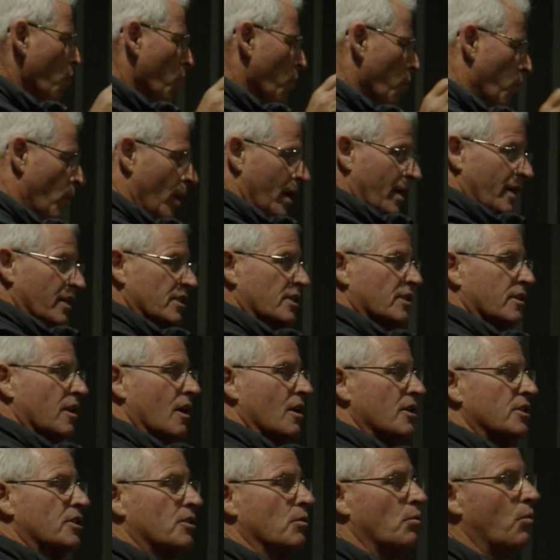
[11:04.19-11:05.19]
One, it
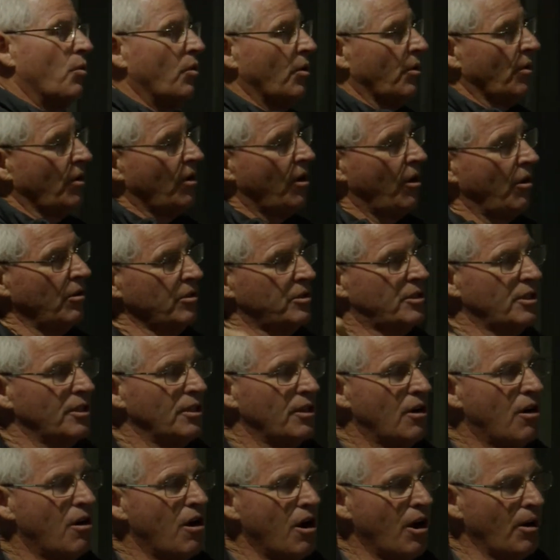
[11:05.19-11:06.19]
slows the water and holds it
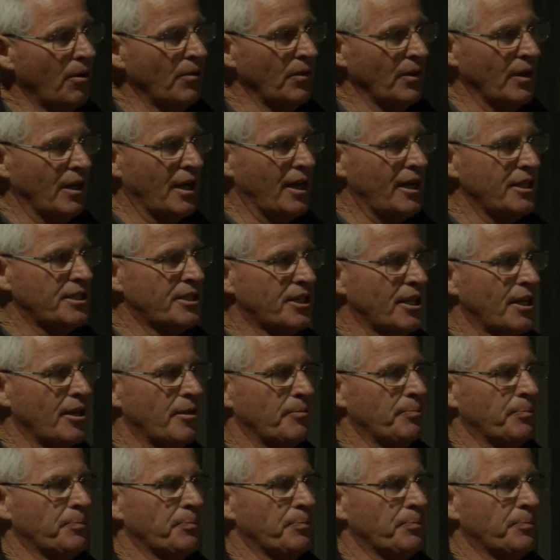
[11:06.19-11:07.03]
higher on the landscape.